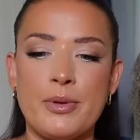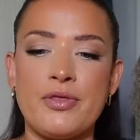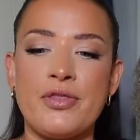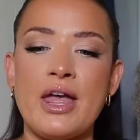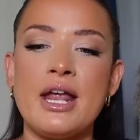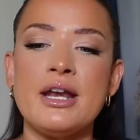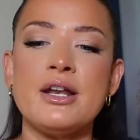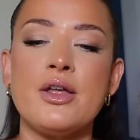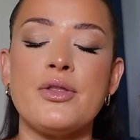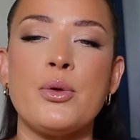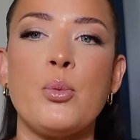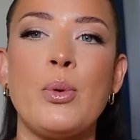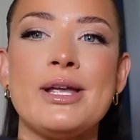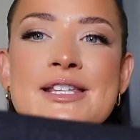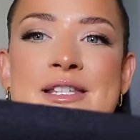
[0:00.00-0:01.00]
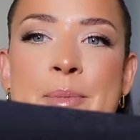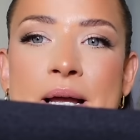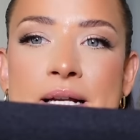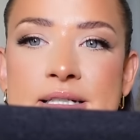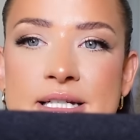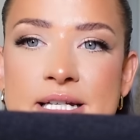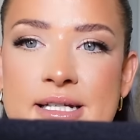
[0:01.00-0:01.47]
Then the
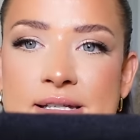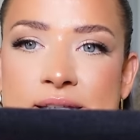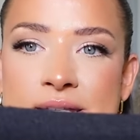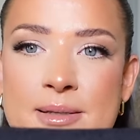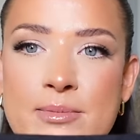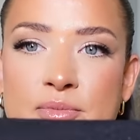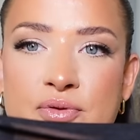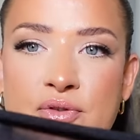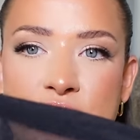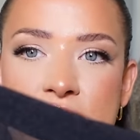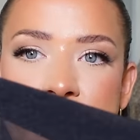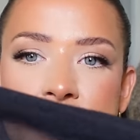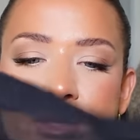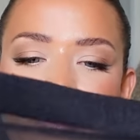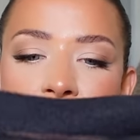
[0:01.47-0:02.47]
waistband is seam free.